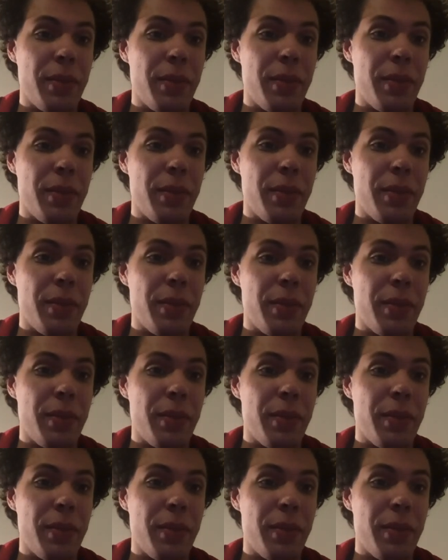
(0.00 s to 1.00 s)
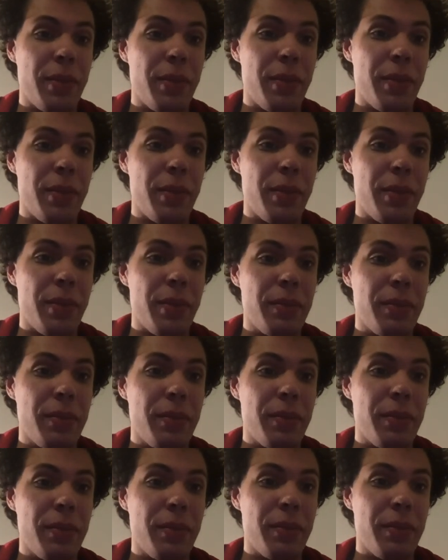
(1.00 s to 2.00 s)
When I have an issue, how do I
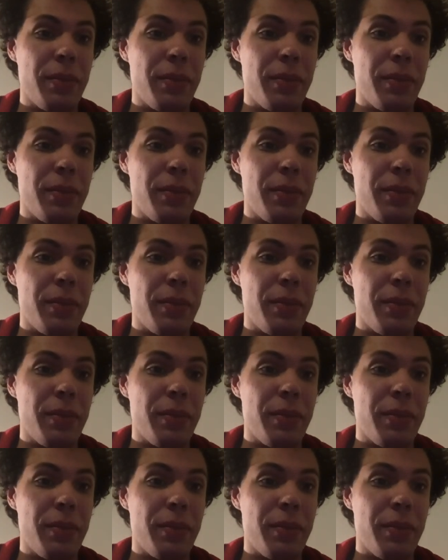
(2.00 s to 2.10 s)
solve it?